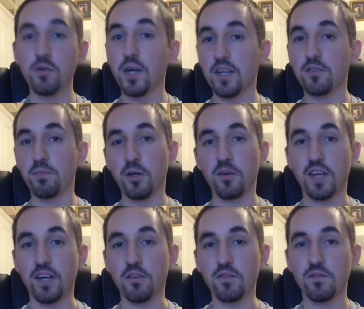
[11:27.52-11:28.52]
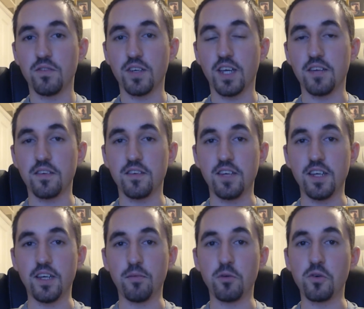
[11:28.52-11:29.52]
who has spoken out against
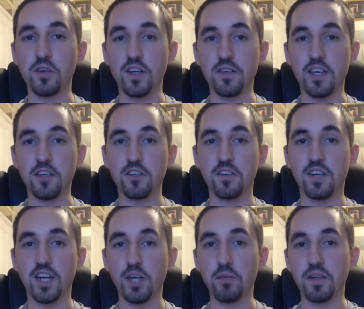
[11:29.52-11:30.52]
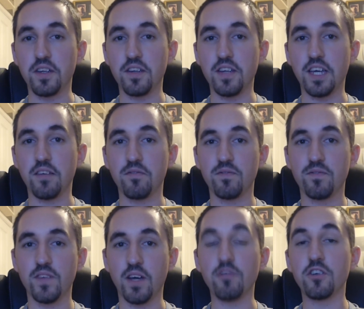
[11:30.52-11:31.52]
the organisation, claiming that they
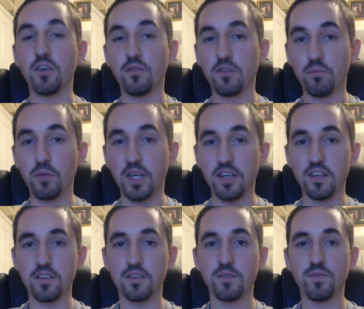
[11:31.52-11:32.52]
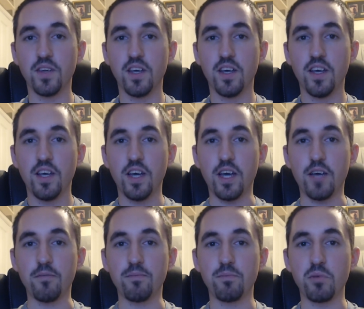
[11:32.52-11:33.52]
have shown some weakness.
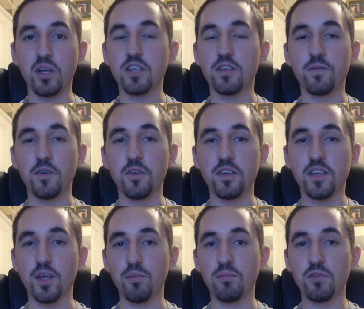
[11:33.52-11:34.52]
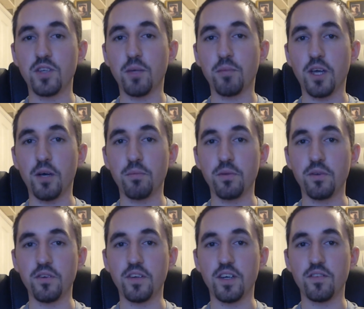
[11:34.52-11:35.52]
But I just viewed it as him stepping up
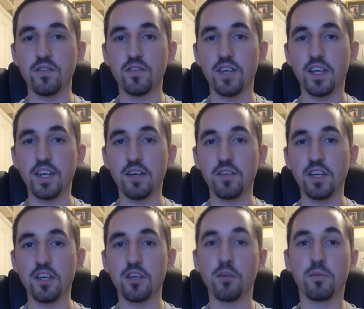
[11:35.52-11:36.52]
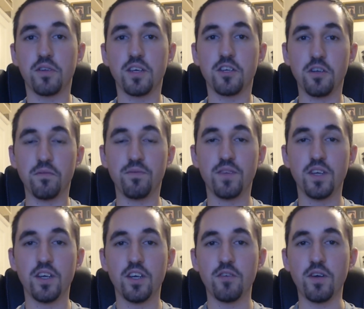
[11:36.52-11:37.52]
and taking out the competition,
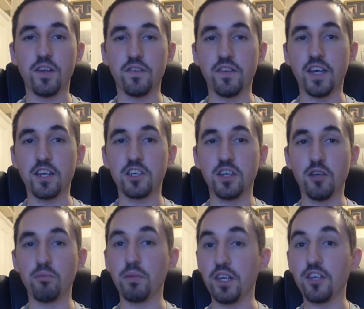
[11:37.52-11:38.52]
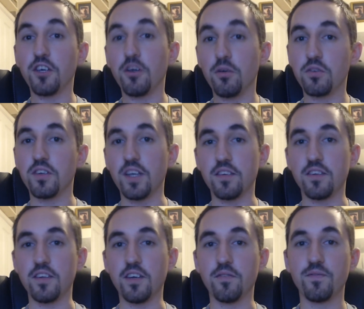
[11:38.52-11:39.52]
rather than actually being used
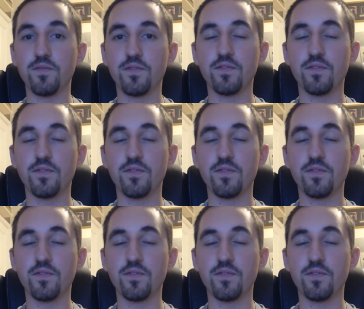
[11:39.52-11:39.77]
as an